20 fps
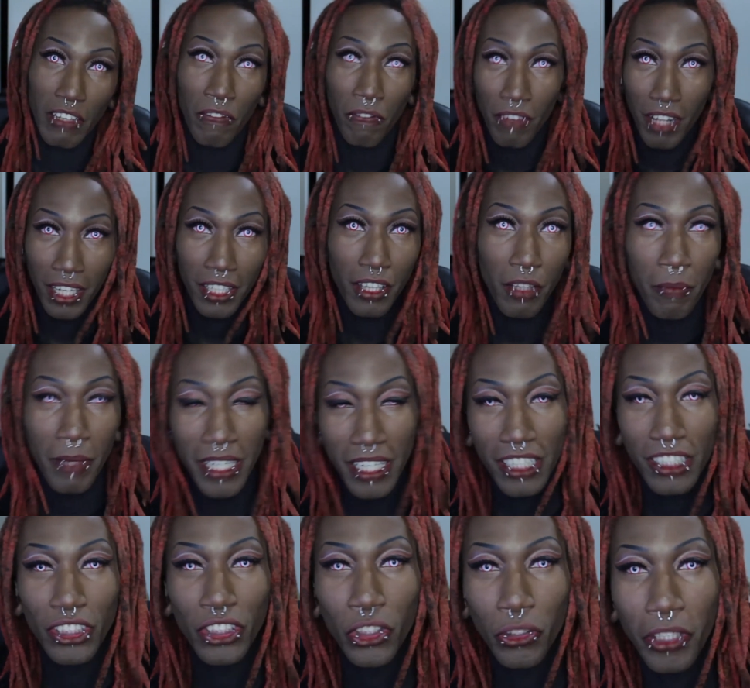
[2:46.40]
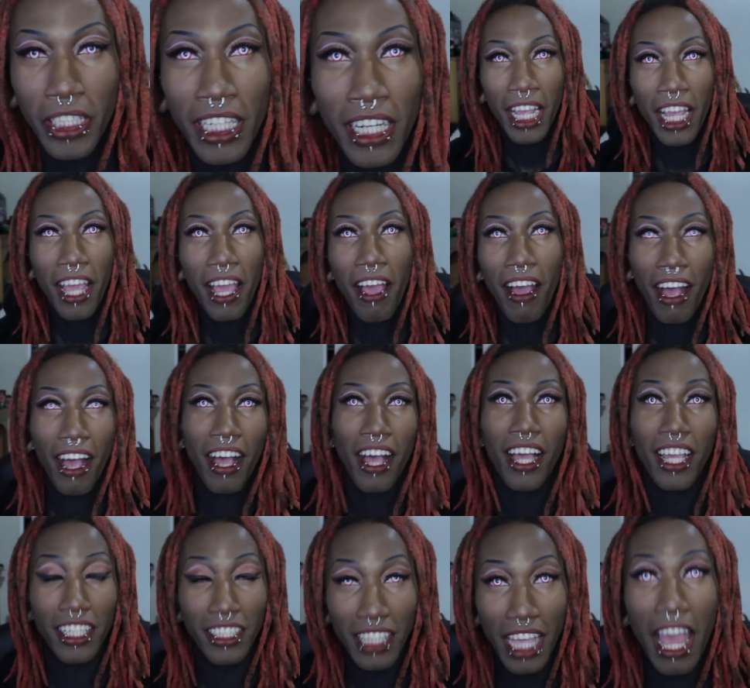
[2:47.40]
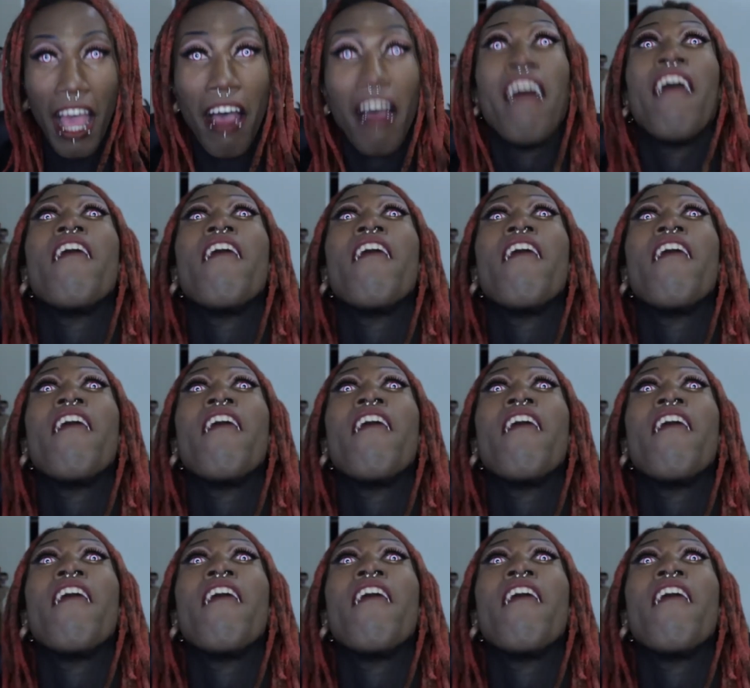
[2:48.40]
fuck the meat industry. Uh, yeah,